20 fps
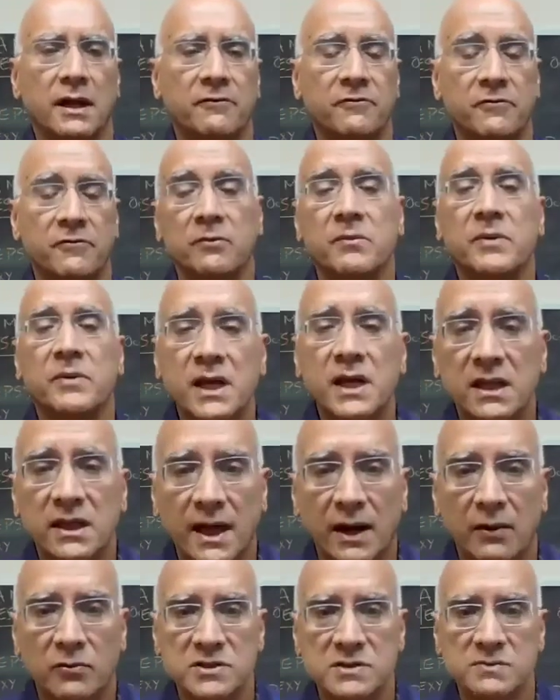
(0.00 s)
for me,
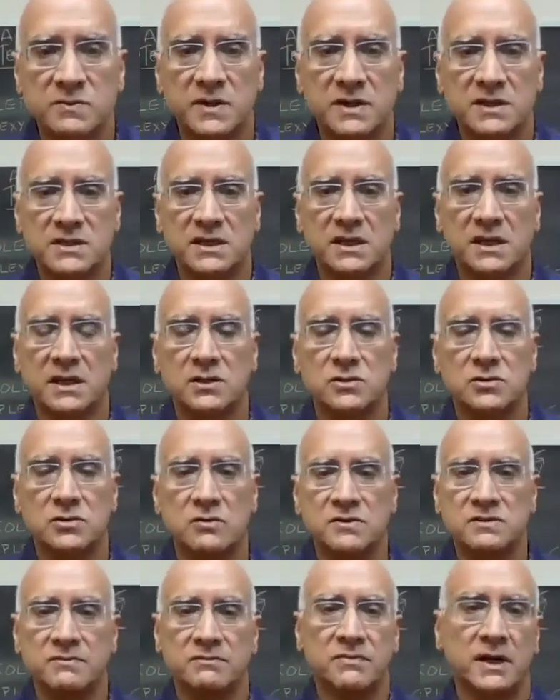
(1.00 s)
that was missing in
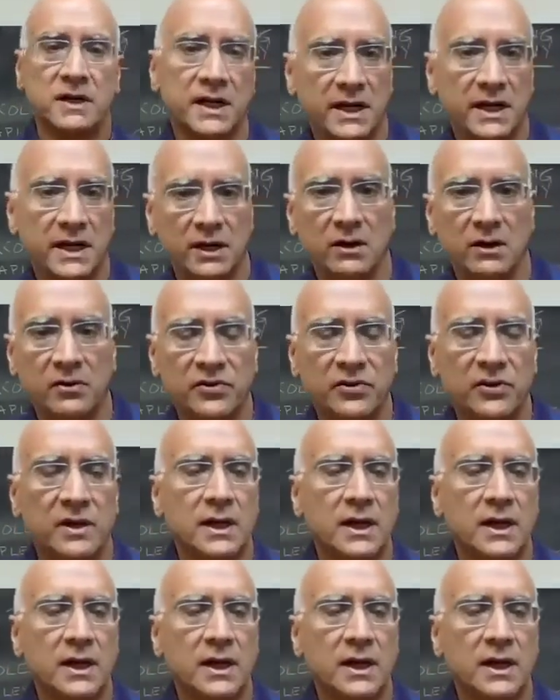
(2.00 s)
terms of my health.